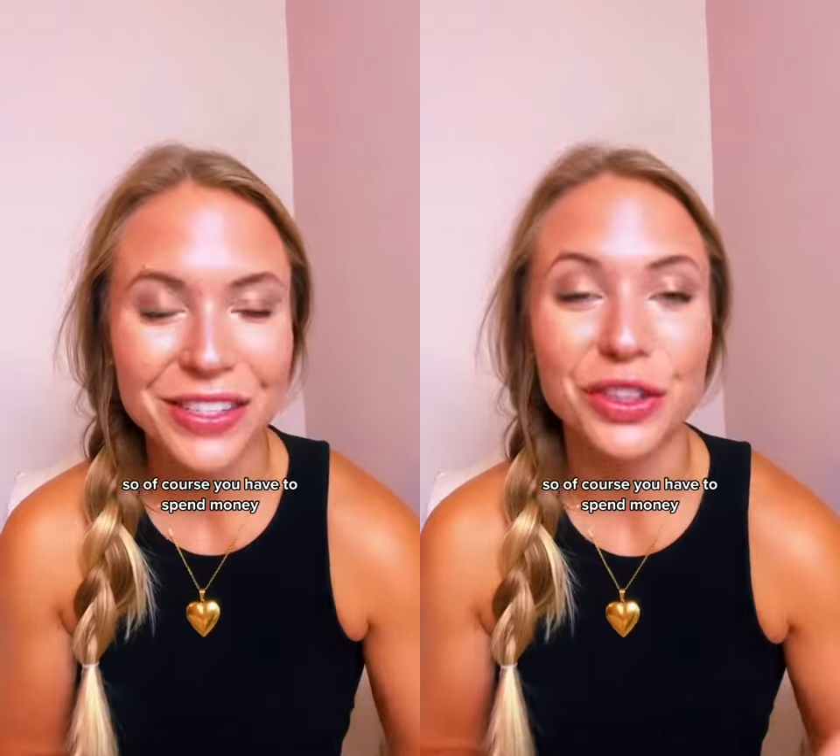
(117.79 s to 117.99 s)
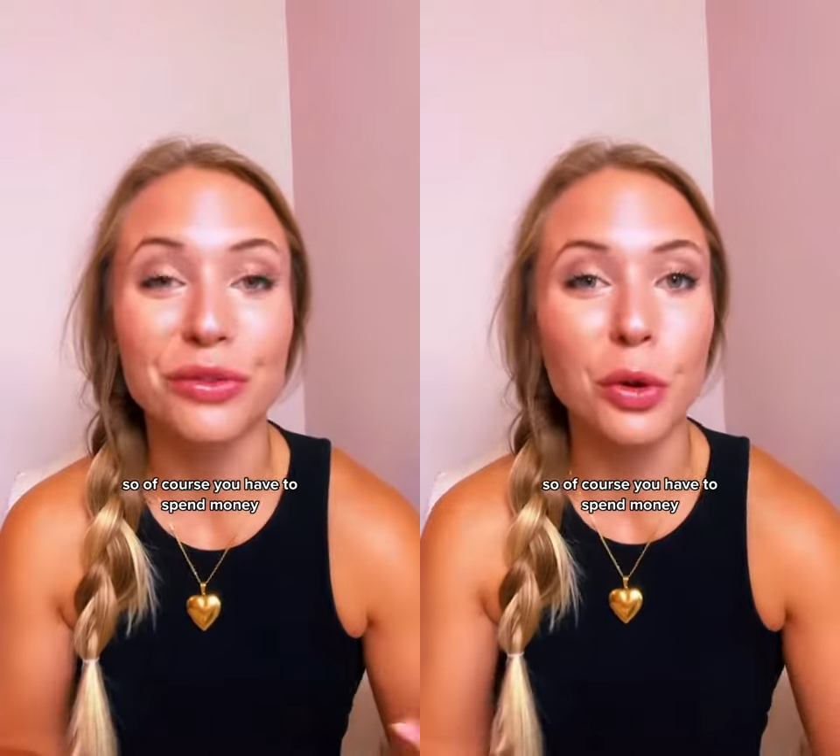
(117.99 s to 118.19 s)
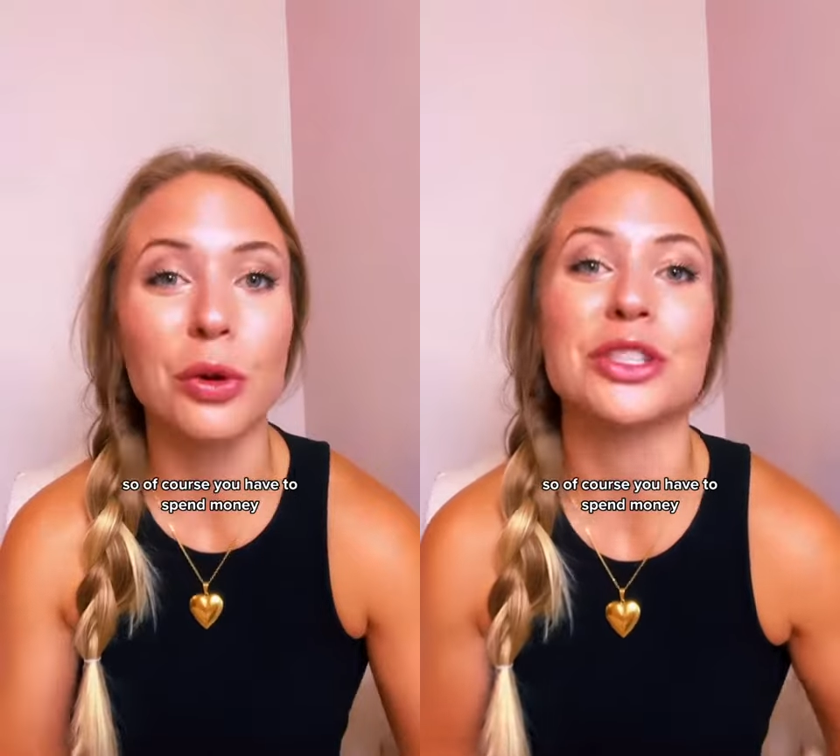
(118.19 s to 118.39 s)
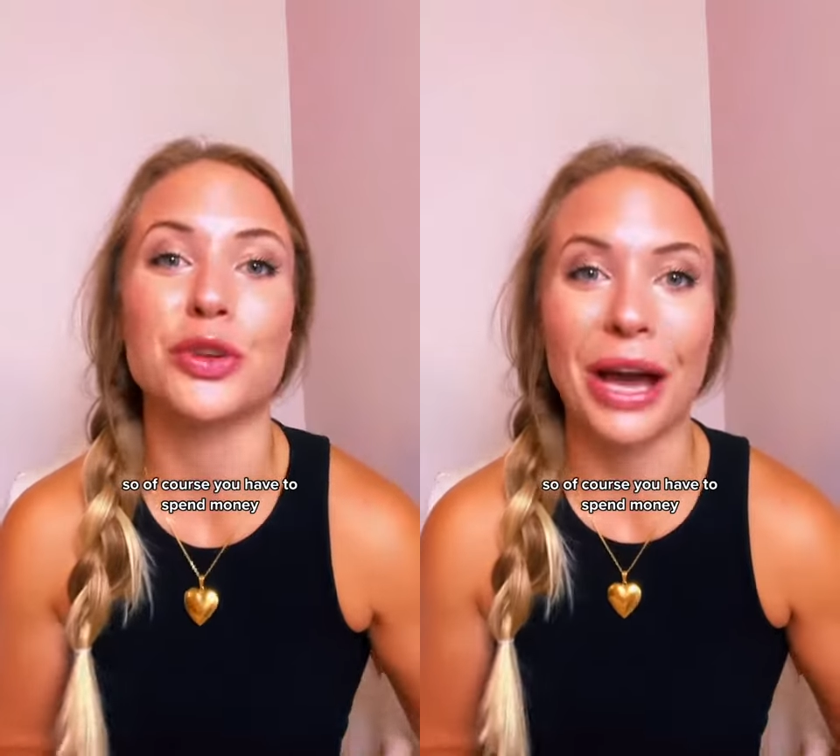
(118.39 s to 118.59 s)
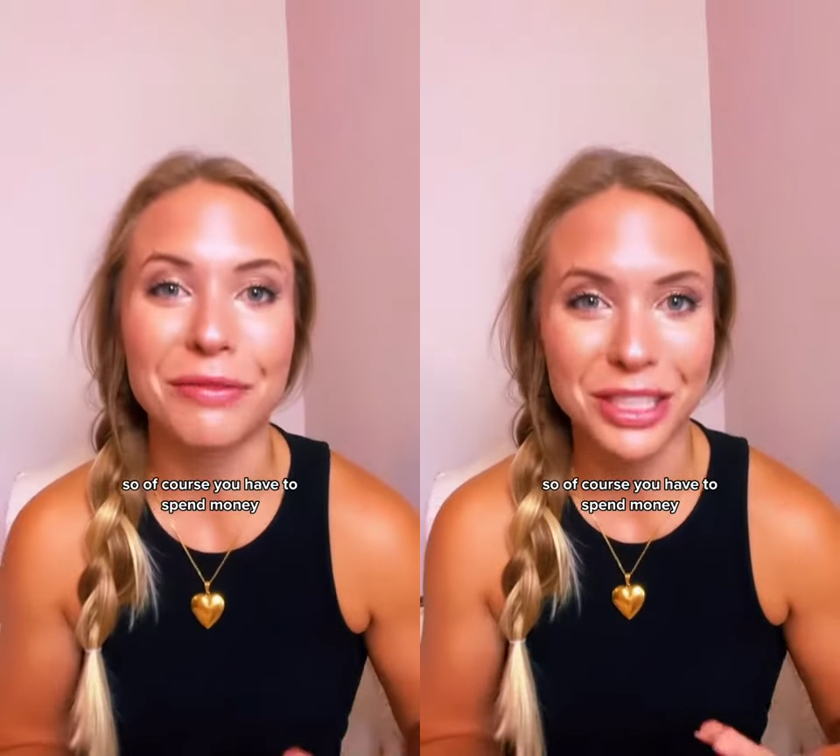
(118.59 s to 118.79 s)
So of course
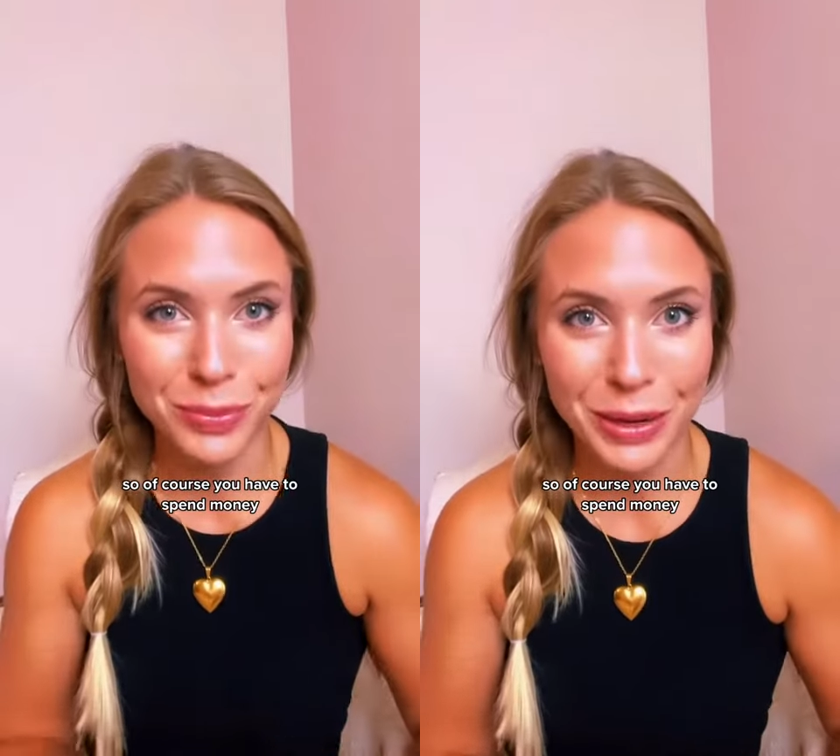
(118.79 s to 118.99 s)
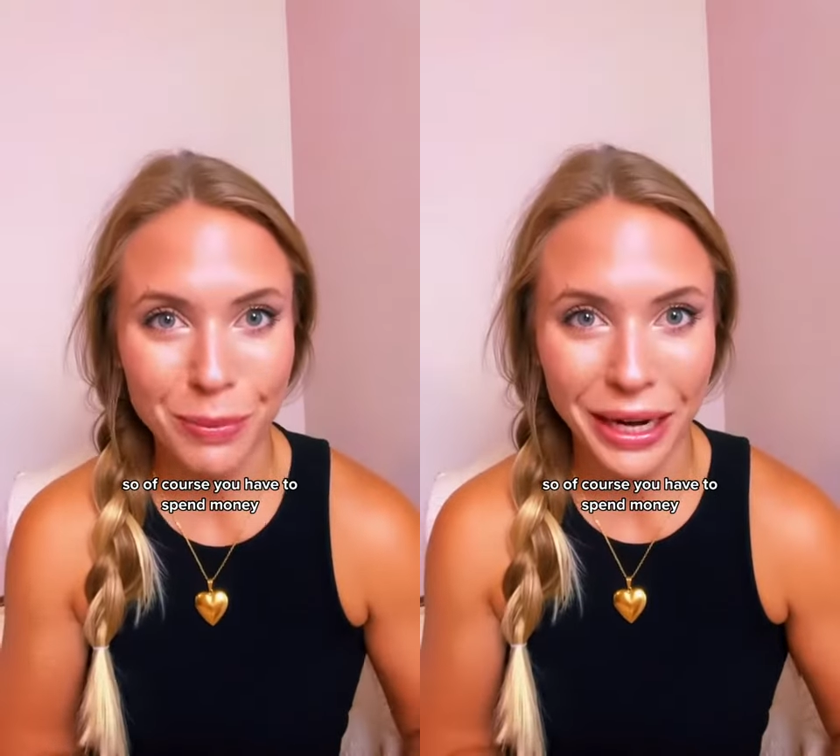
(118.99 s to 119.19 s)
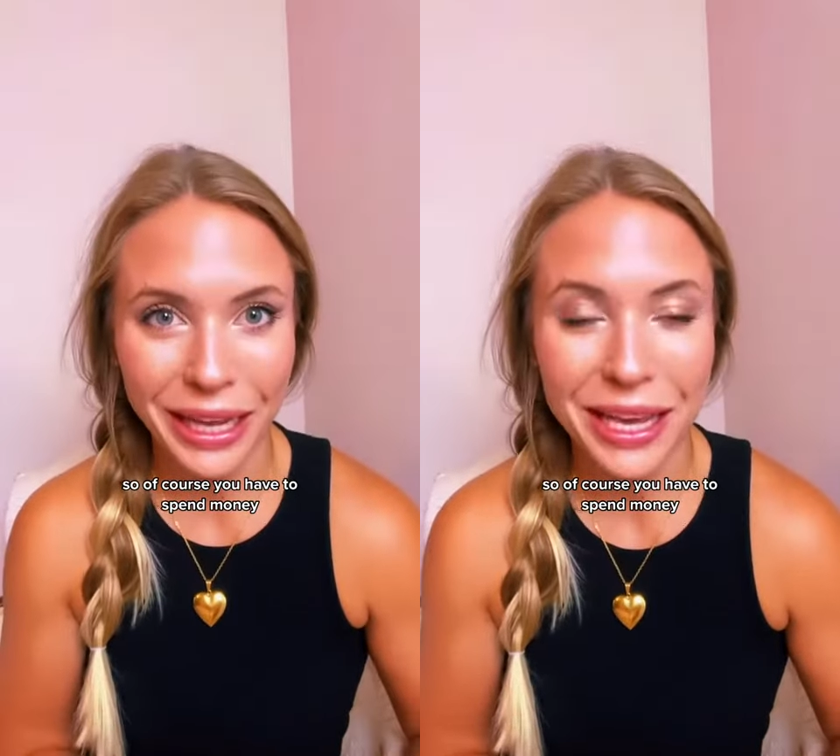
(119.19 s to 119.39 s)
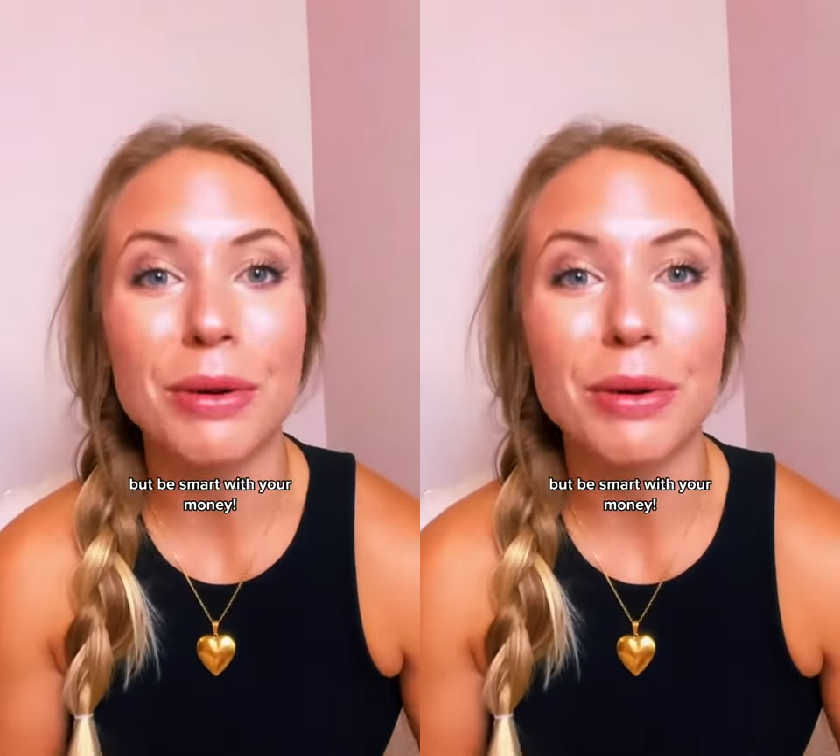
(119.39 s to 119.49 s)
you have to spend money,